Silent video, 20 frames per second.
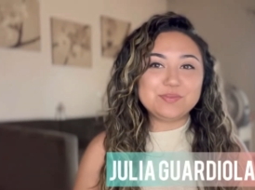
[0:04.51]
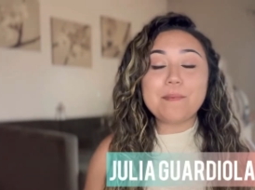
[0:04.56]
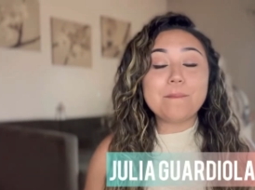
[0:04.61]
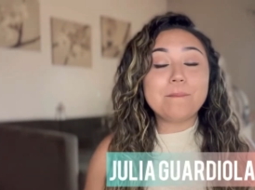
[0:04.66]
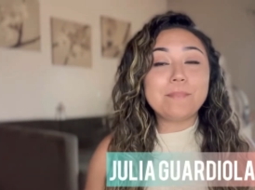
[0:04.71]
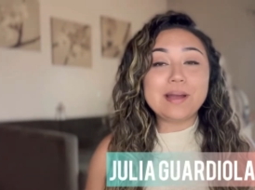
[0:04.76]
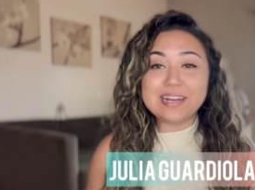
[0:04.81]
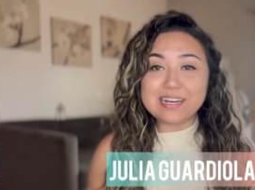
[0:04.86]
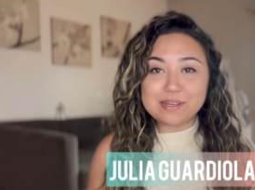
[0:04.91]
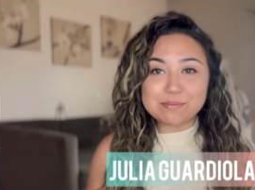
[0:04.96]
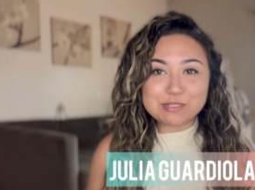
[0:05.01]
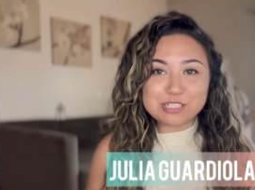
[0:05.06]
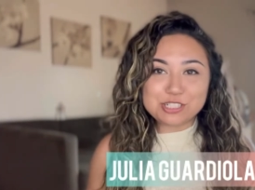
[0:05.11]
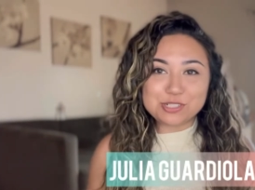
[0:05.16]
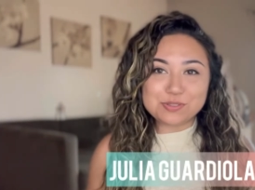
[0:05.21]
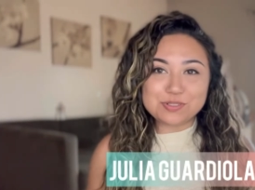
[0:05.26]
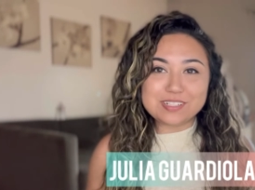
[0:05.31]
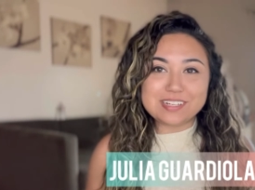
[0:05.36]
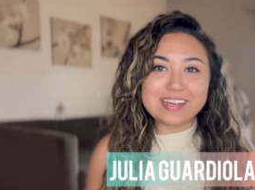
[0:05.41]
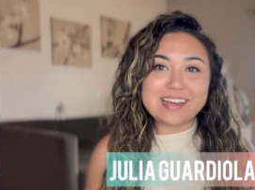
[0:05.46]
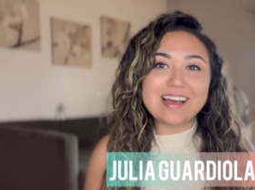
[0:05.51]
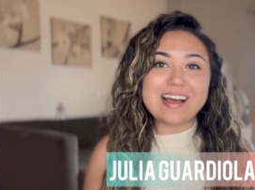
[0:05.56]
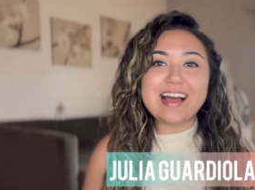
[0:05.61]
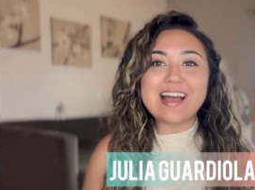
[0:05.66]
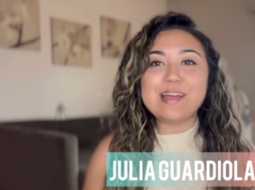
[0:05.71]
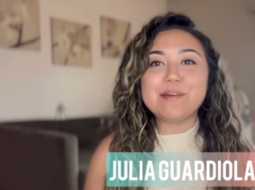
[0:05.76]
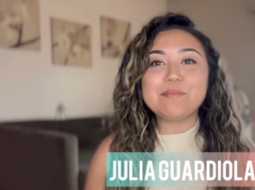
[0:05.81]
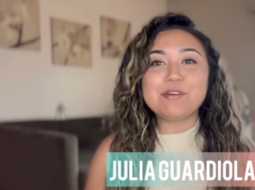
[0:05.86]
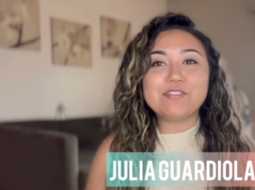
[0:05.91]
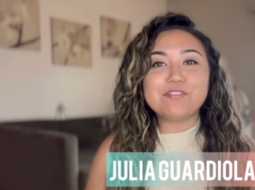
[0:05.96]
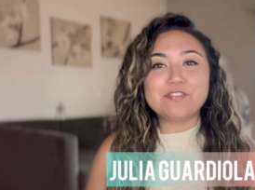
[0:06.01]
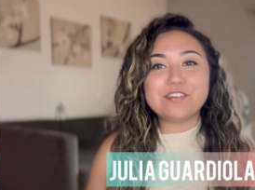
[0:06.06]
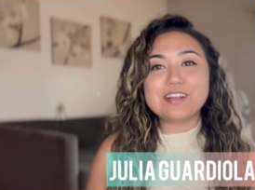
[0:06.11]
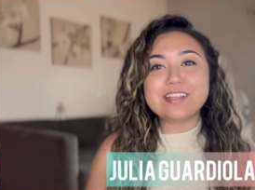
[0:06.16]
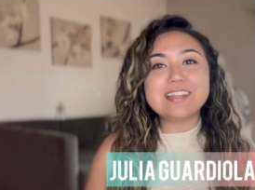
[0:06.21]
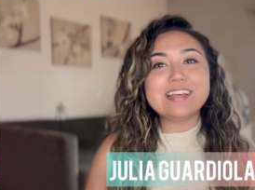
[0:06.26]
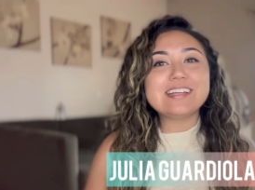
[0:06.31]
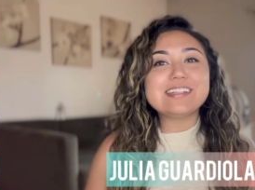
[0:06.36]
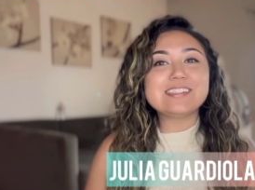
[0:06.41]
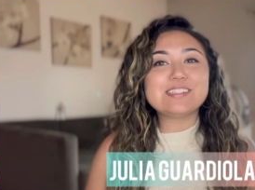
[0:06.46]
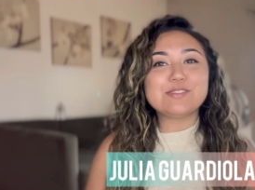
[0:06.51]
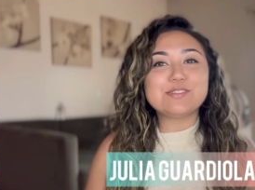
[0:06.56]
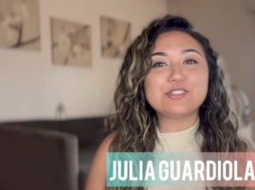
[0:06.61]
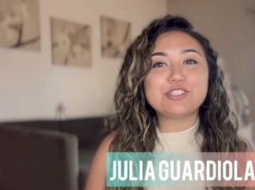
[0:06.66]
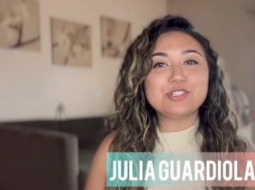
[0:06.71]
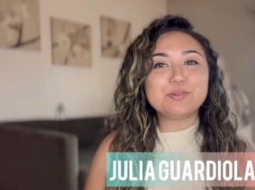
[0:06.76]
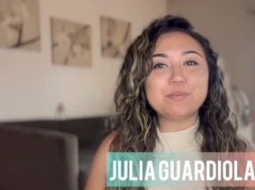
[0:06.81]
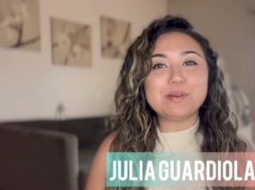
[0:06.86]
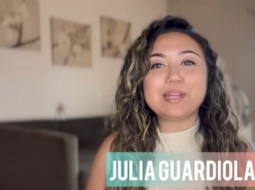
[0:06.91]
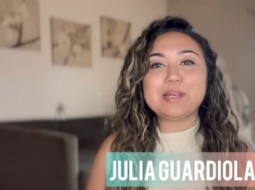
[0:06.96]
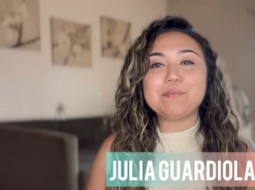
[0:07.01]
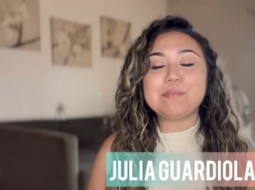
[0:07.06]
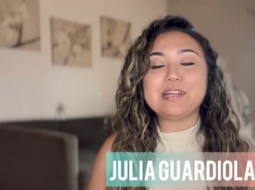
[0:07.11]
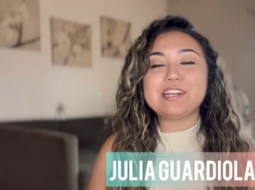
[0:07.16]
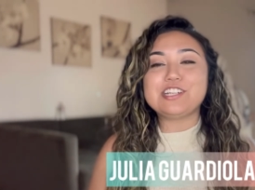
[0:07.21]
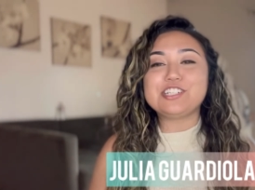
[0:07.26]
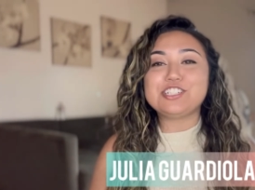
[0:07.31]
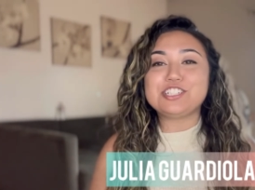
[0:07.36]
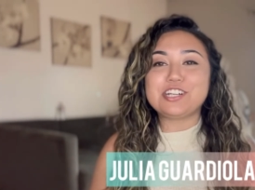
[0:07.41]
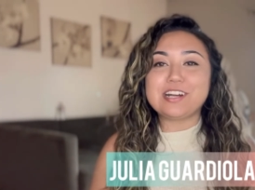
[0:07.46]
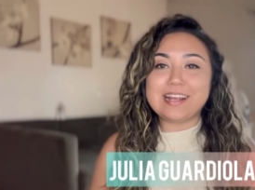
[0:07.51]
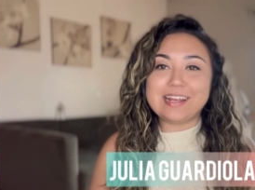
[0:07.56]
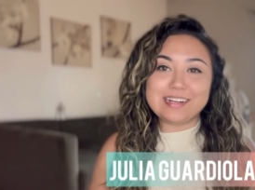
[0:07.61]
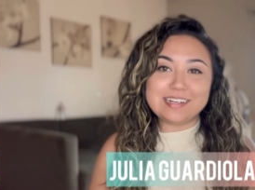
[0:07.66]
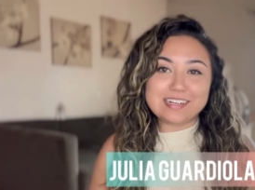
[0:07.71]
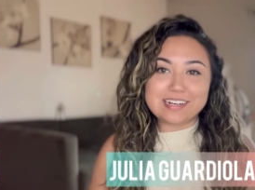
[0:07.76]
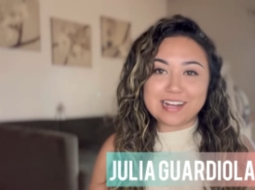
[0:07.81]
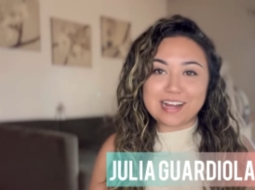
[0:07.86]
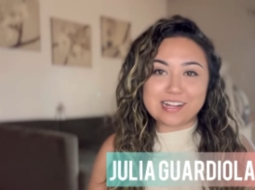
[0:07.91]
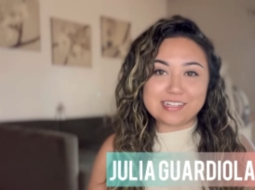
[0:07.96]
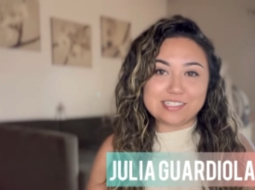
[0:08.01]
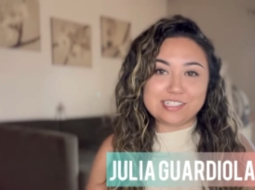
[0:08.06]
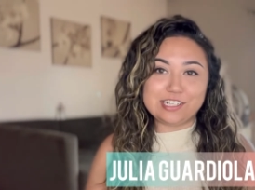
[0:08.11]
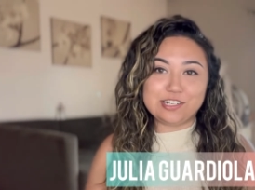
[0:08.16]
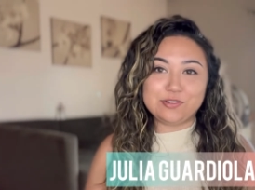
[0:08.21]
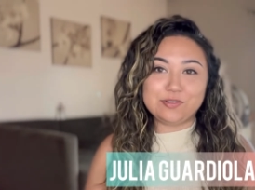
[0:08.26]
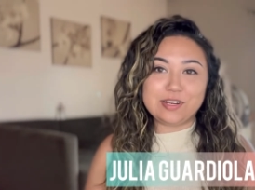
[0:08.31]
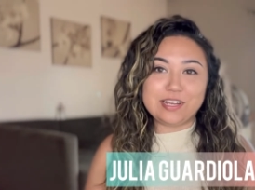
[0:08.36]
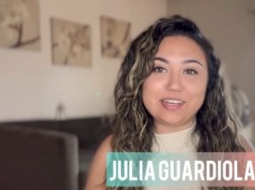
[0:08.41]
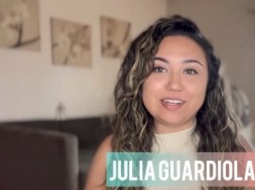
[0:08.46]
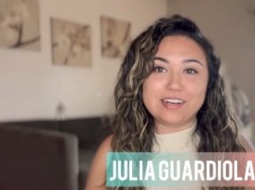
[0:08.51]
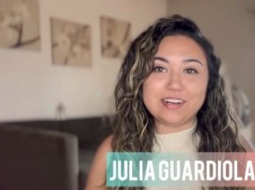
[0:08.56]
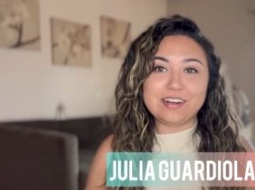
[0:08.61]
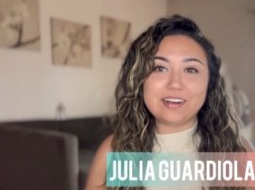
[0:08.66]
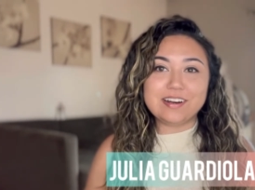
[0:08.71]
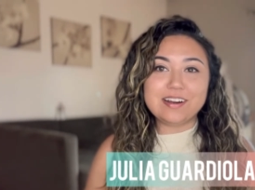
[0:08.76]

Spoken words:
My name is Julia. I am a freelance social media manager and a content creator.